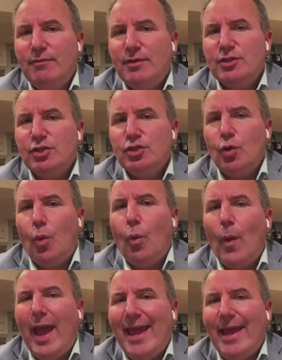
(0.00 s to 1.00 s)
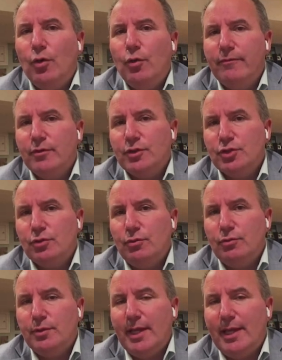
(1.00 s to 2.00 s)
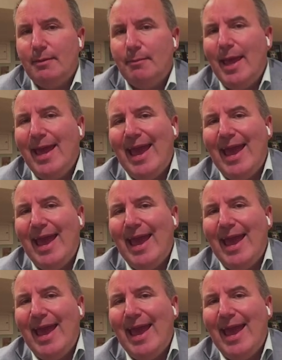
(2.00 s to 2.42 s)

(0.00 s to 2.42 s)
this is a way oversold name.